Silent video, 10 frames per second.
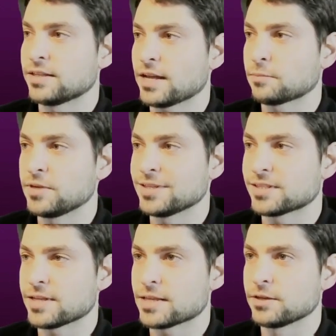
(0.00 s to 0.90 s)
That
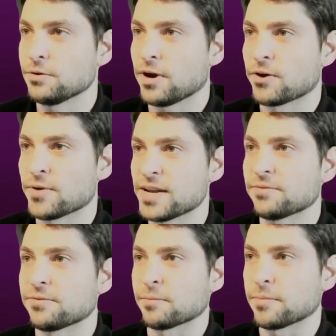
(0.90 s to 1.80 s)
means that you are
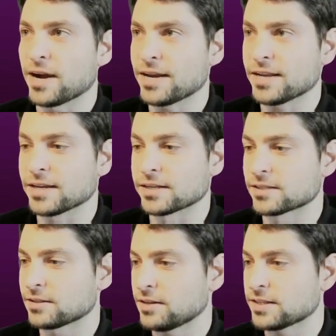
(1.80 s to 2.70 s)
ready for mining.
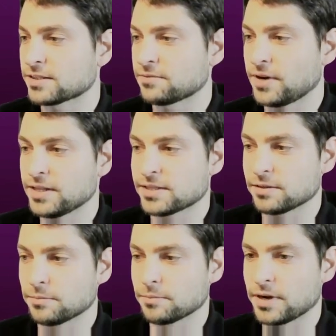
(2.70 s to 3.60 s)
So let's find
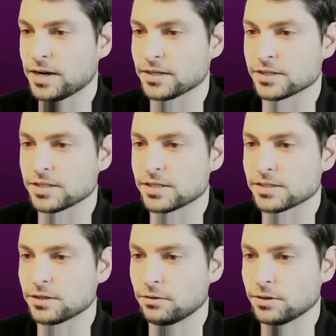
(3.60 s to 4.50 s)
some miners,
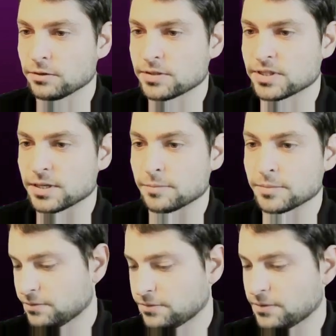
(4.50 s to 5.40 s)
let's download
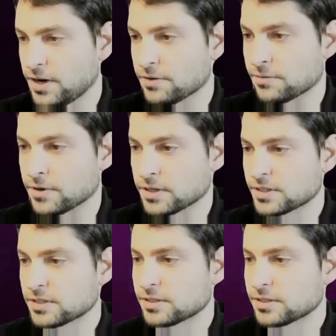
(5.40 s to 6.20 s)
some. Firefox.